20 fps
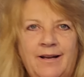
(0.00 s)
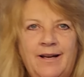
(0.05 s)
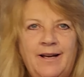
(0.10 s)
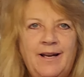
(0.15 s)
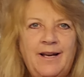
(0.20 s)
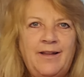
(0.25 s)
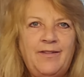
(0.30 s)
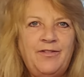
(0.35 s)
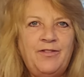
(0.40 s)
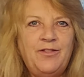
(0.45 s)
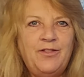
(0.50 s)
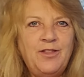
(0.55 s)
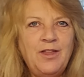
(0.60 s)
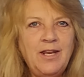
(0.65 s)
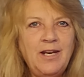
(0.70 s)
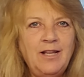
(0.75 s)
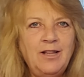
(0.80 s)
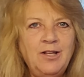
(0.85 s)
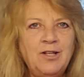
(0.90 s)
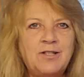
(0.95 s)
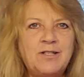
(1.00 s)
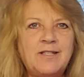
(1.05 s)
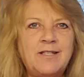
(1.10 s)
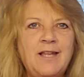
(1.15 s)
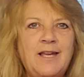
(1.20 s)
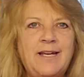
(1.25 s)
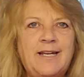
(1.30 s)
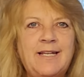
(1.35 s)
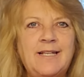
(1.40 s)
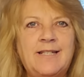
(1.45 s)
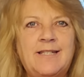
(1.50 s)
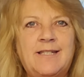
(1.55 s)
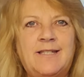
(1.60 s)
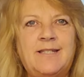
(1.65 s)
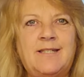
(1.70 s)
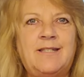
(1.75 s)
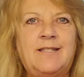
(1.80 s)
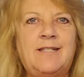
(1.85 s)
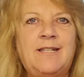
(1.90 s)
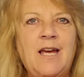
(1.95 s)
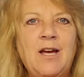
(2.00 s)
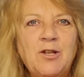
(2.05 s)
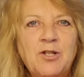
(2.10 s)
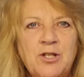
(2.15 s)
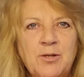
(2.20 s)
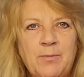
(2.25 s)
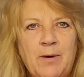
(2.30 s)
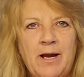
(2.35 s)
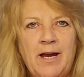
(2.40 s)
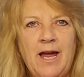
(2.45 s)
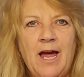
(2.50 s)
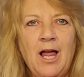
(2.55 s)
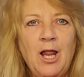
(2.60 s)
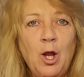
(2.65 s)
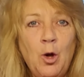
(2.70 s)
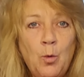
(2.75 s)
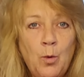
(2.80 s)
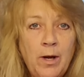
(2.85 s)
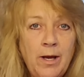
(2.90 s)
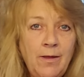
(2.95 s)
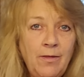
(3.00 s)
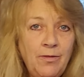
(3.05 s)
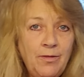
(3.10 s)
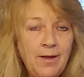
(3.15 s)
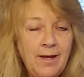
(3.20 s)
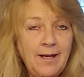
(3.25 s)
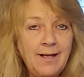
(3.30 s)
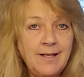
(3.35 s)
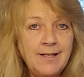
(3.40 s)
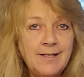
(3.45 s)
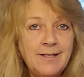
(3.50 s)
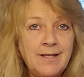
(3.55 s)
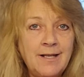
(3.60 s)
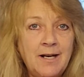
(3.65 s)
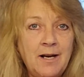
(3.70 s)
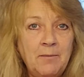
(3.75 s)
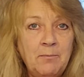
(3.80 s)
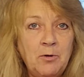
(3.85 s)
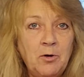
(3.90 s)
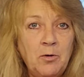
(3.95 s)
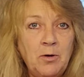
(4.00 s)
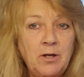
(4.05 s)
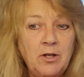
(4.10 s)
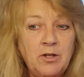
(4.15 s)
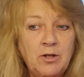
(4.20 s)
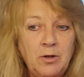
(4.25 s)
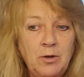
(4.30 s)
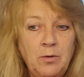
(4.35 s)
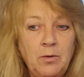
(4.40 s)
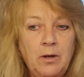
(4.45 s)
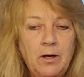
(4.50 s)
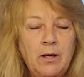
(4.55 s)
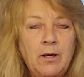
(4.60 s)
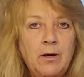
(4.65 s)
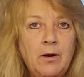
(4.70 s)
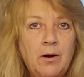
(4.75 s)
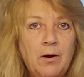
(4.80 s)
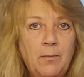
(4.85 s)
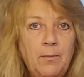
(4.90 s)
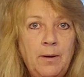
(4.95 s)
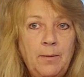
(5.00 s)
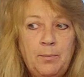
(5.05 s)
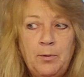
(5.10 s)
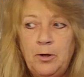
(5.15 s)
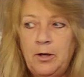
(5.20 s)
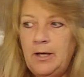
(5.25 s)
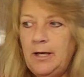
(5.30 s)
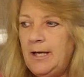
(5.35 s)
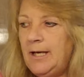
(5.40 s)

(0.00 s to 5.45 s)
And then it looks like it's down to my Halloween things that I'm going to be putting